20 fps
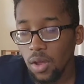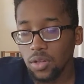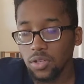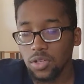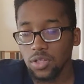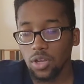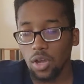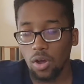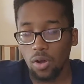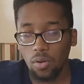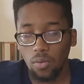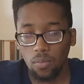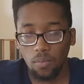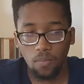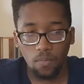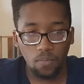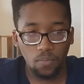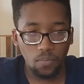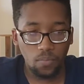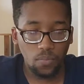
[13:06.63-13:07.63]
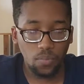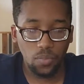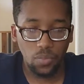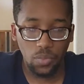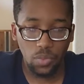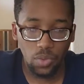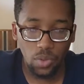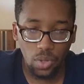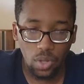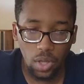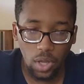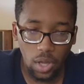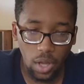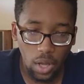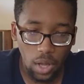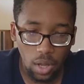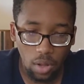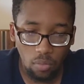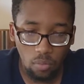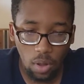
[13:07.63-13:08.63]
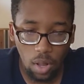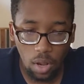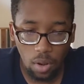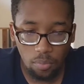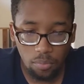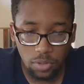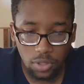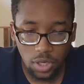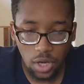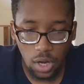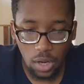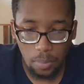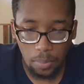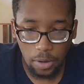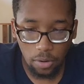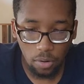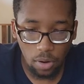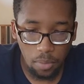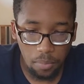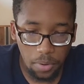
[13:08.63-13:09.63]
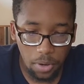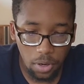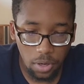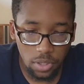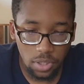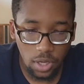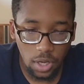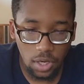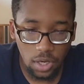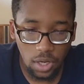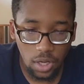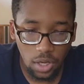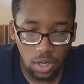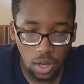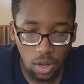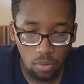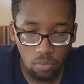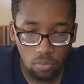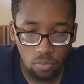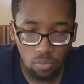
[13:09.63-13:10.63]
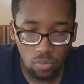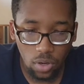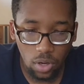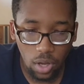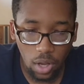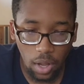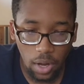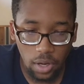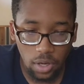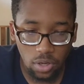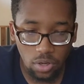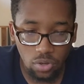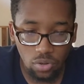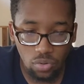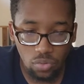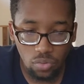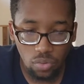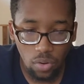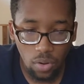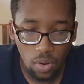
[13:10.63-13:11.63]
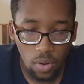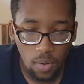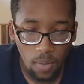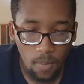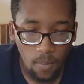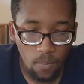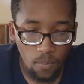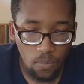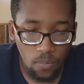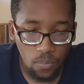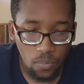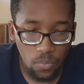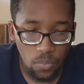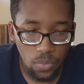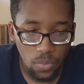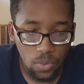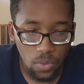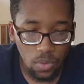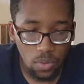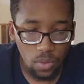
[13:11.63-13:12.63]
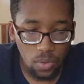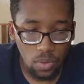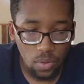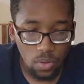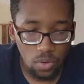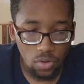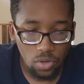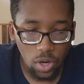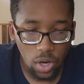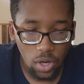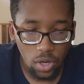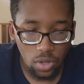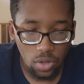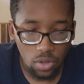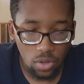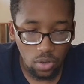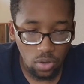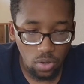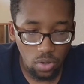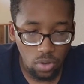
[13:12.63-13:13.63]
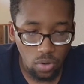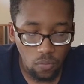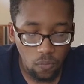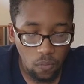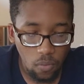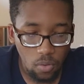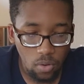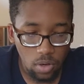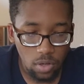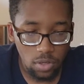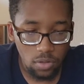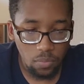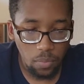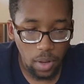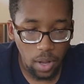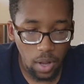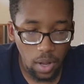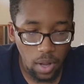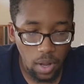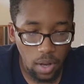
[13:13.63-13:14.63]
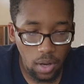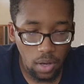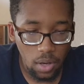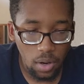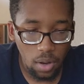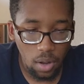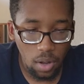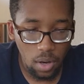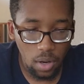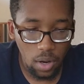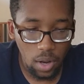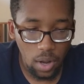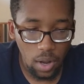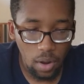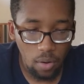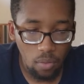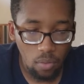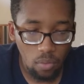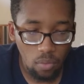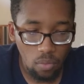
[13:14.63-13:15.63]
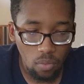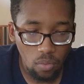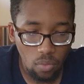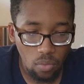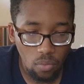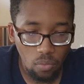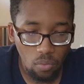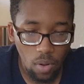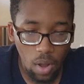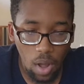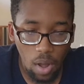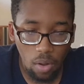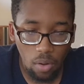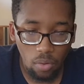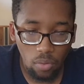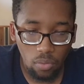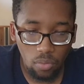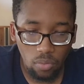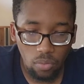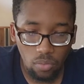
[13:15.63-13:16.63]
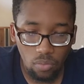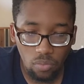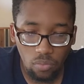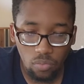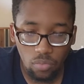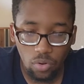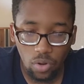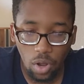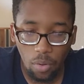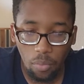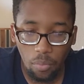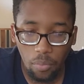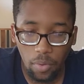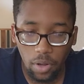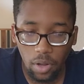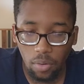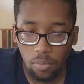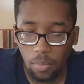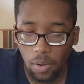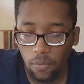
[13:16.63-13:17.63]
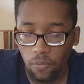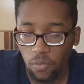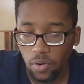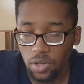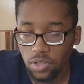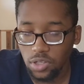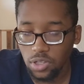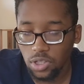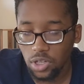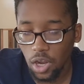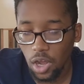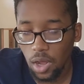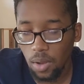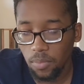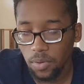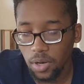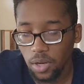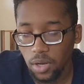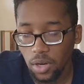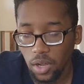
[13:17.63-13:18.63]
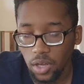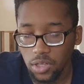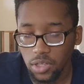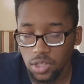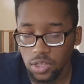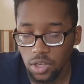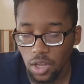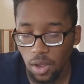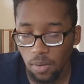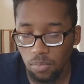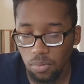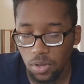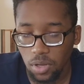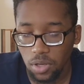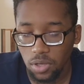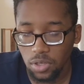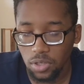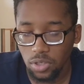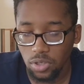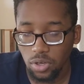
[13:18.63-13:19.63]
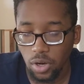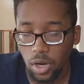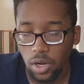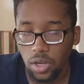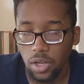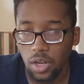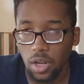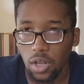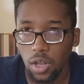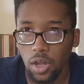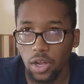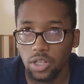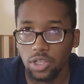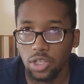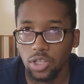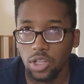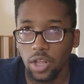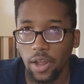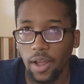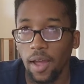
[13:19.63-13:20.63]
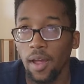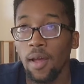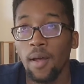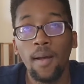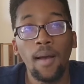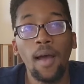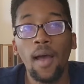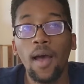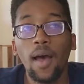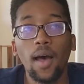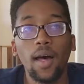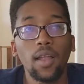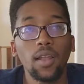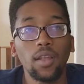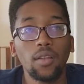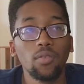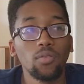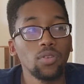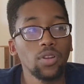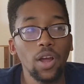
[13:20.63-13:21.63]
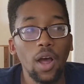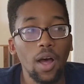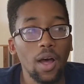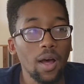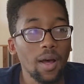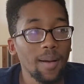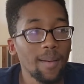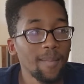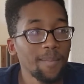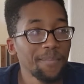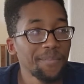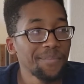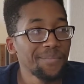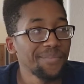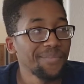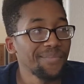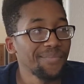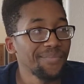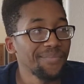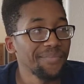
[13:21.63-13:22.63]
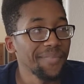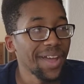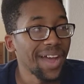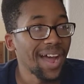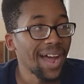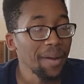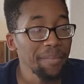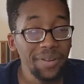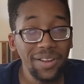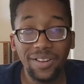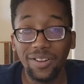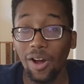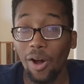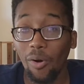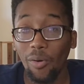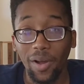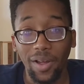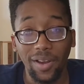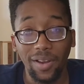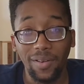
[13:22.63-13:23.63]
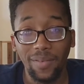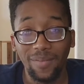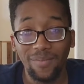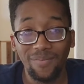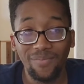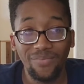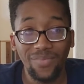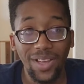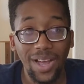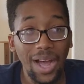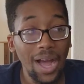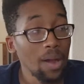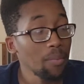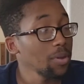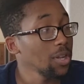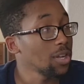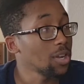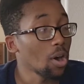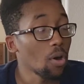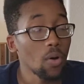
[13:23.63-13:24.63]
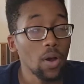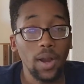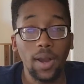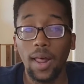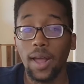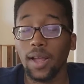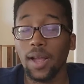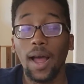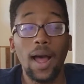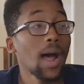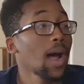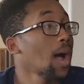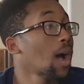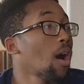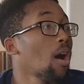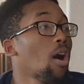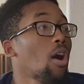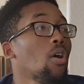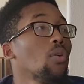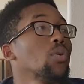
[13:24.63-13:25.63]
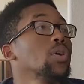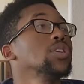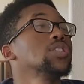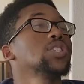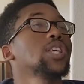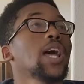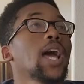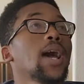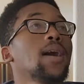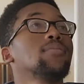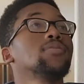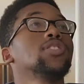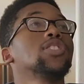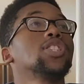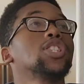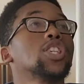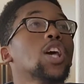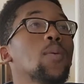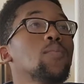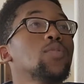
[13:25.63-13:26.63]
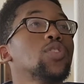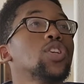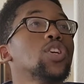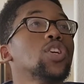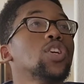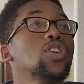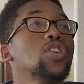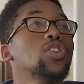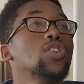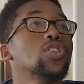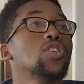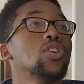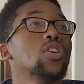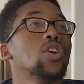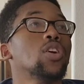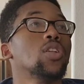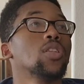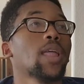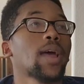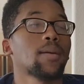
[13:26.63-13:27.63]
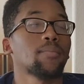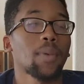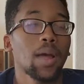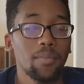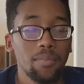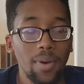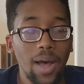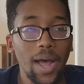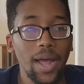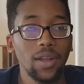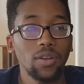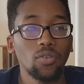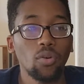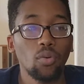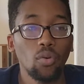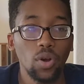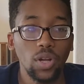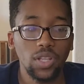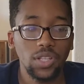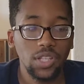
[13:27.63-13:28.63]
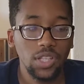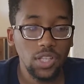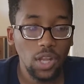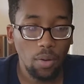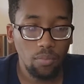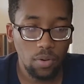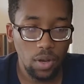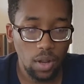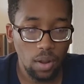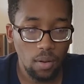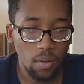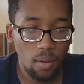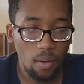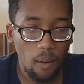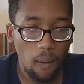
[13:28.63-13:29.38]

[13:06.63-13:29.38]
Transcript: So, yeah, while I'm staying at my grandparents, I think I would like to try to look for the spot and all that while helping me get my friend's job. And the next step is try to get a license. Like, y'all, I be going. Like, I always have something, like my mind on something.